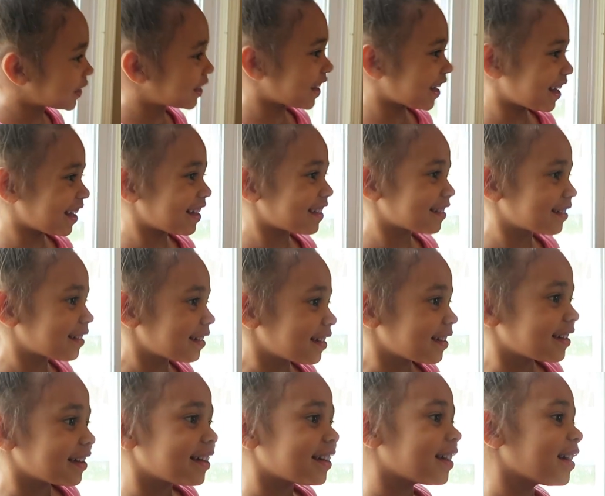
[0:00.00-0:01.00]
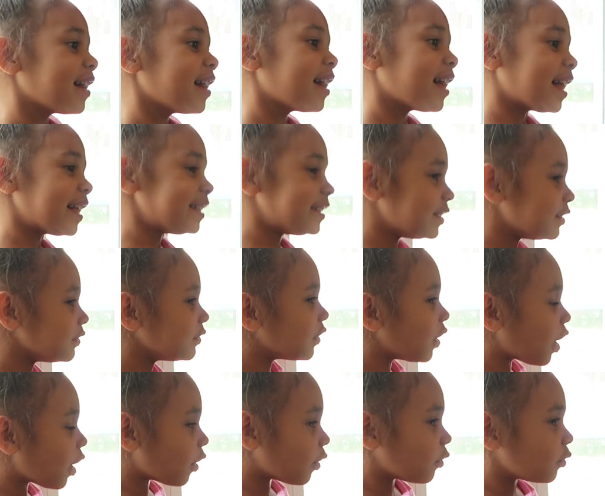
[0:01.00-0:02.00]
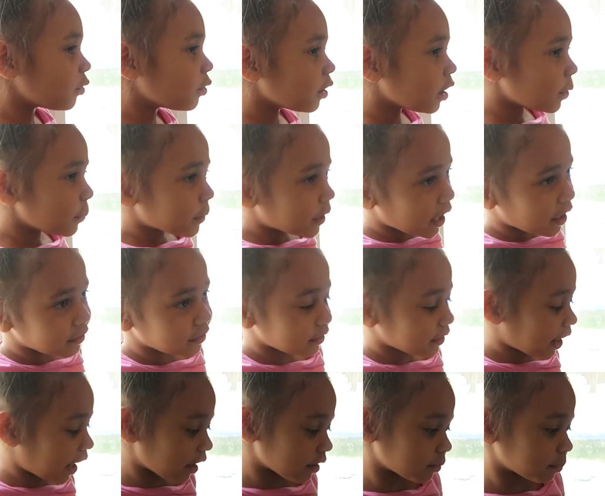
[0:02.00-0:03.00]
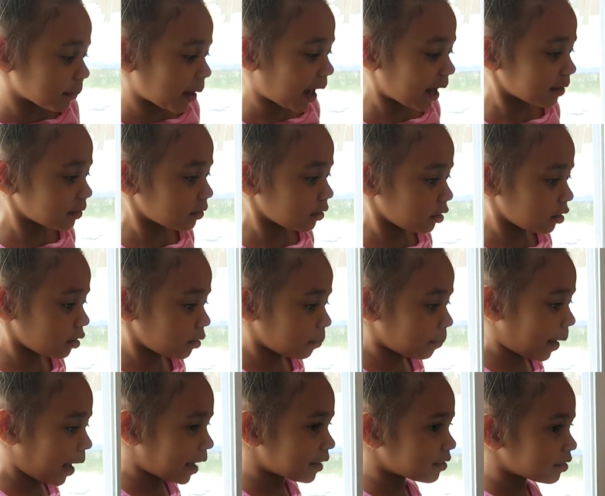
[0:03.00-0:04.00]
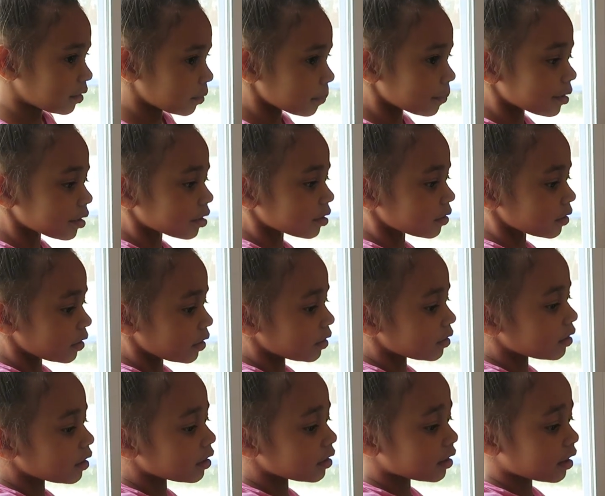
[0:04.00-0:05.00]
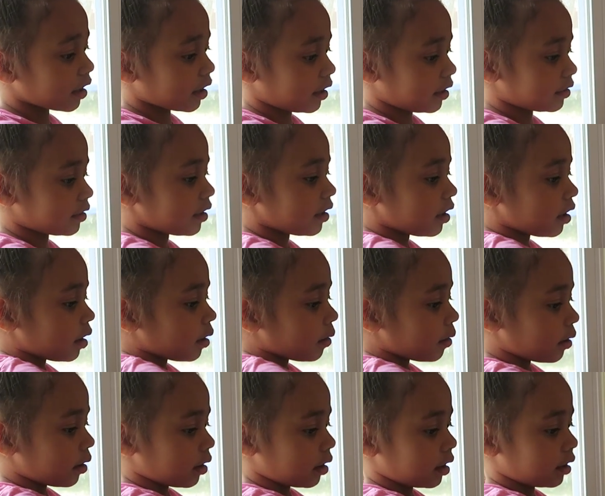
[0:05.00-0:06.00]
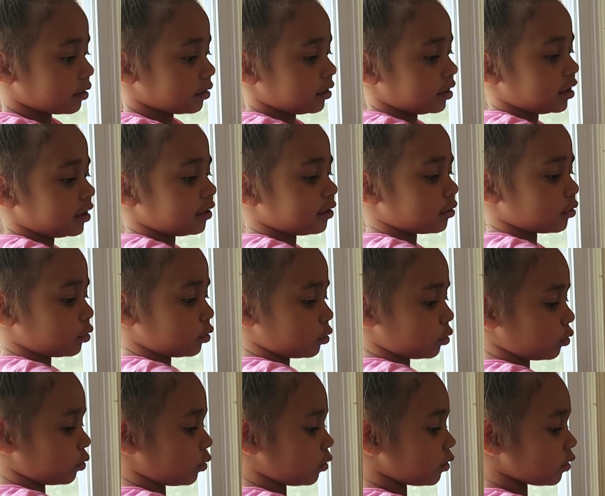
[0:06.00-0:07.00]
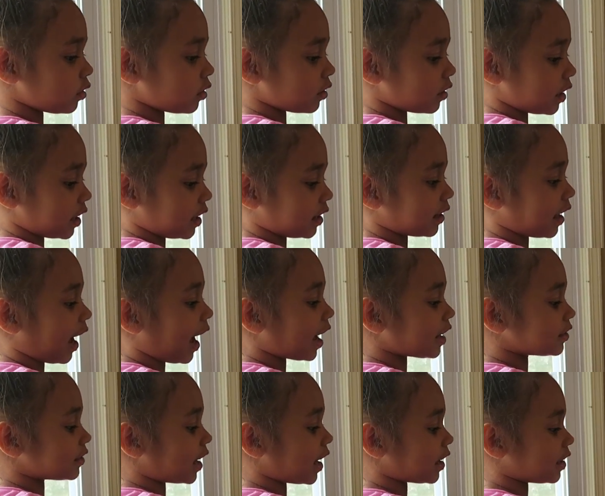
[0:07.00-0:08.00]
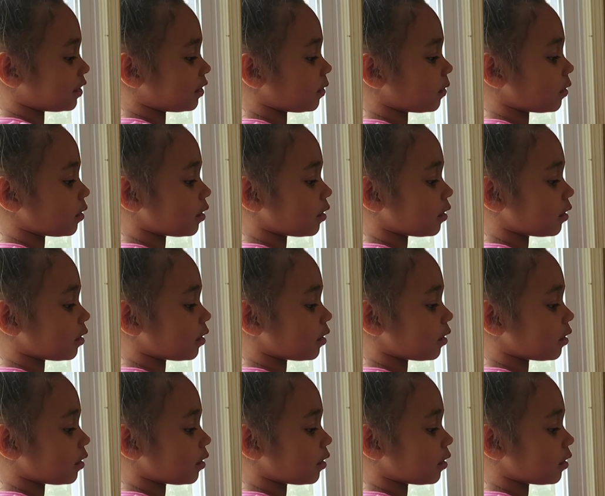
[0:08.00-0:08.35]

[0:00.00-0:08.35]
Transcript: Because, you know, because it has Max, Maximus in it, and and he's a horse, and I like